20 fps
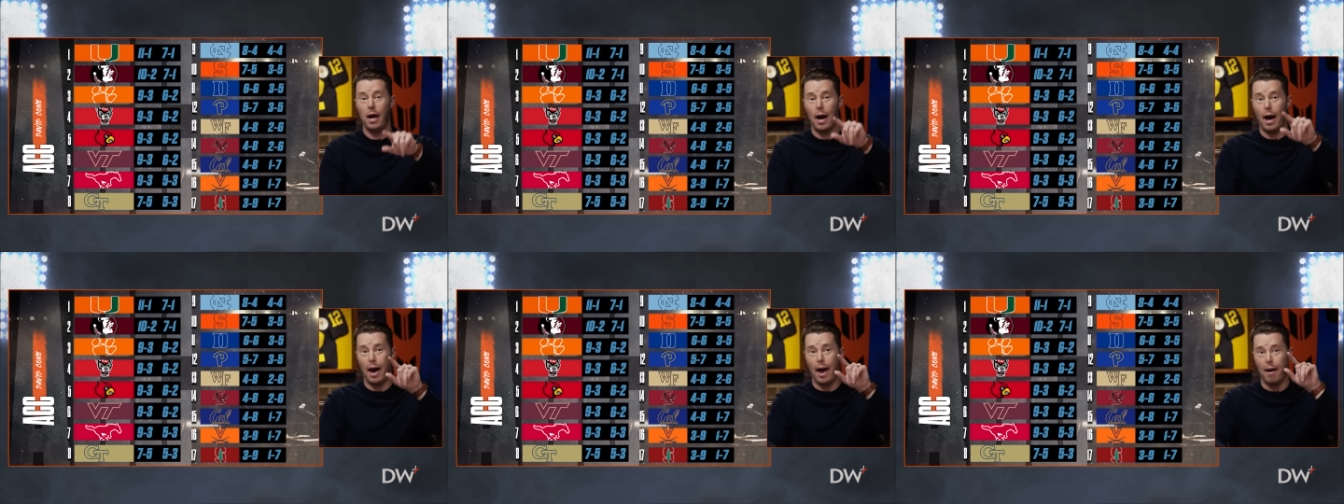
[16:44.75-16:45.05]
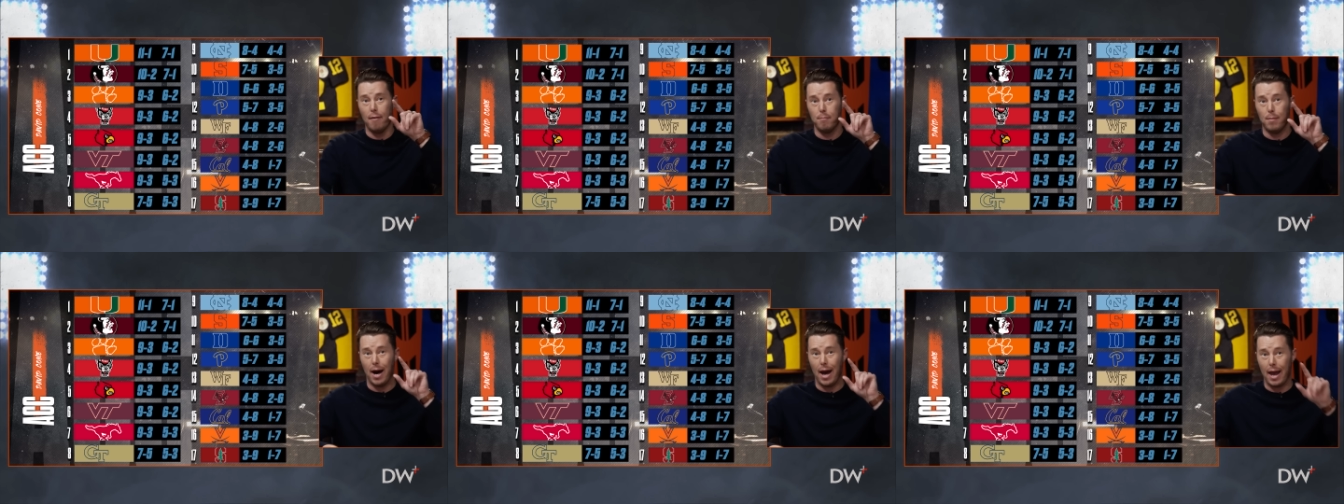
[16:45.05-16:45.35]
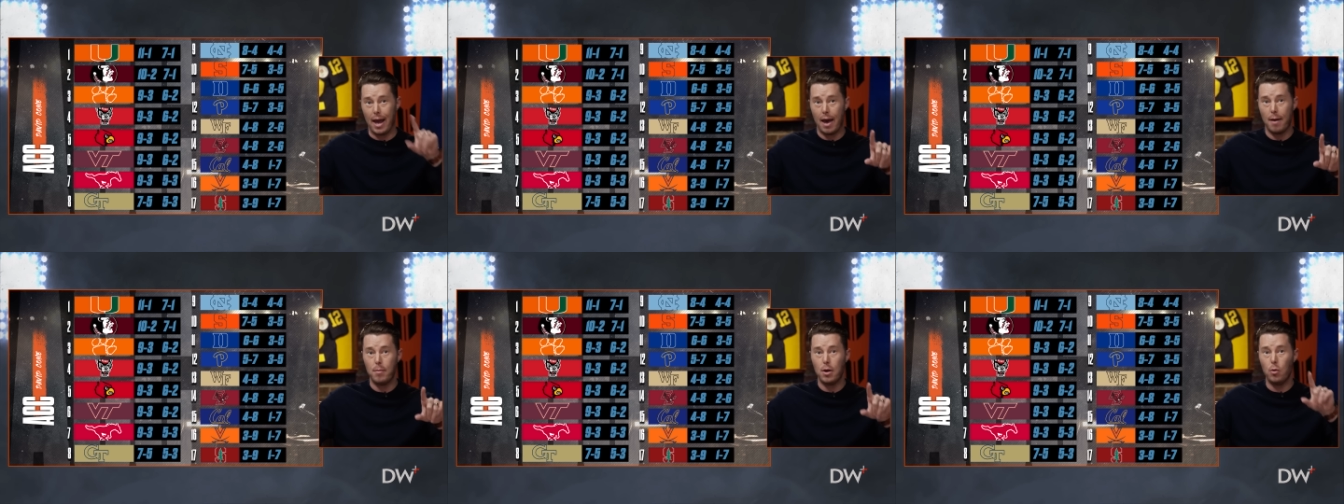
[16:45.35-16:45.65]
I have
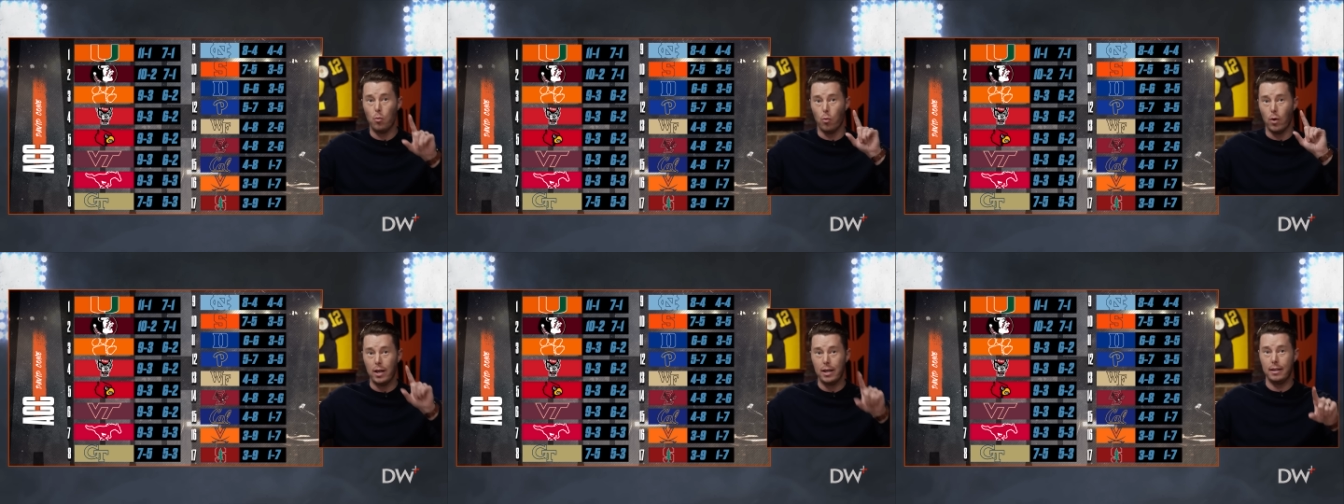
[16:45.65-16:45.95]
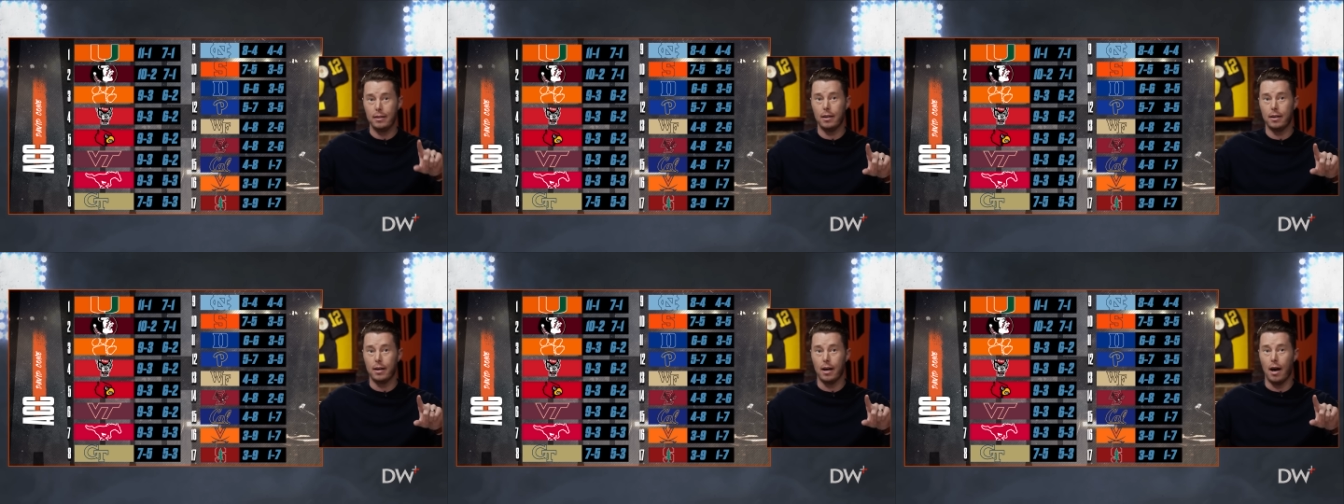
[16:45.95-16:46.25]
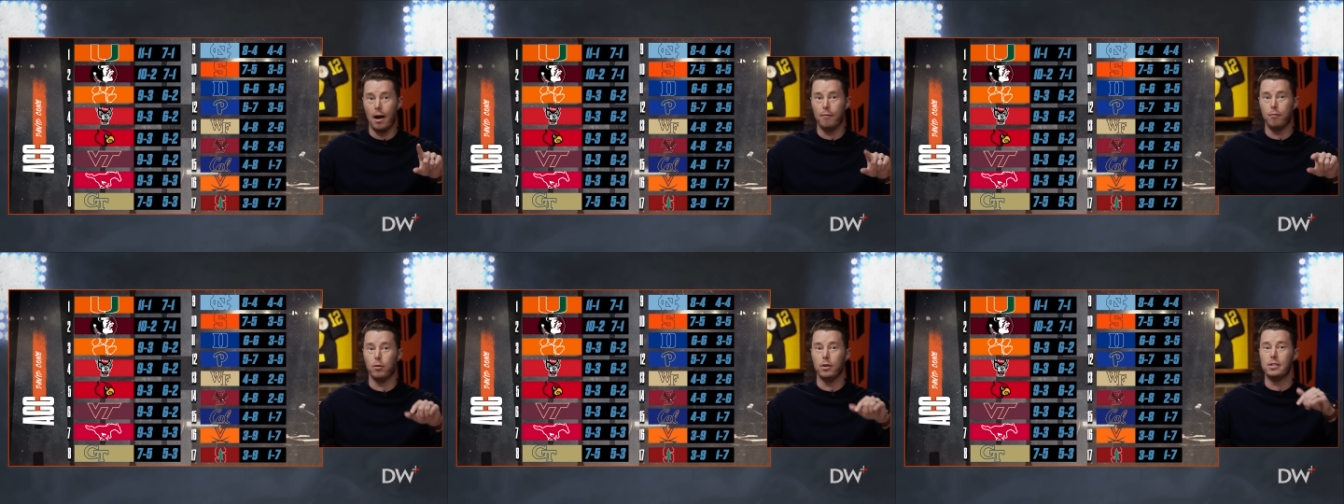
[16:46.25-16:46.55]
Miami winning the
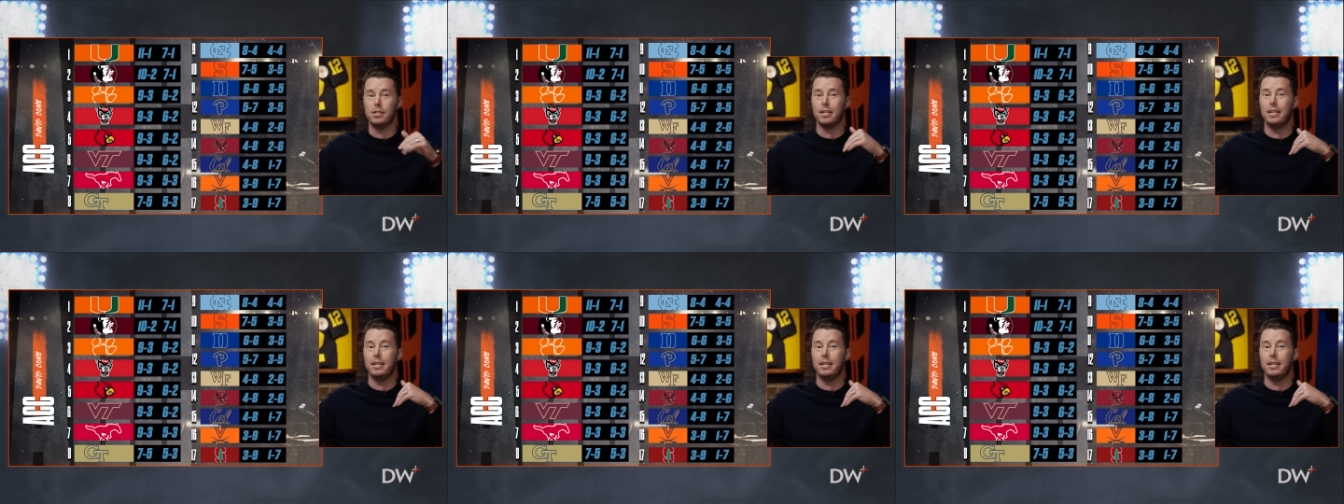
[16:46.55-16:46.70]
conference,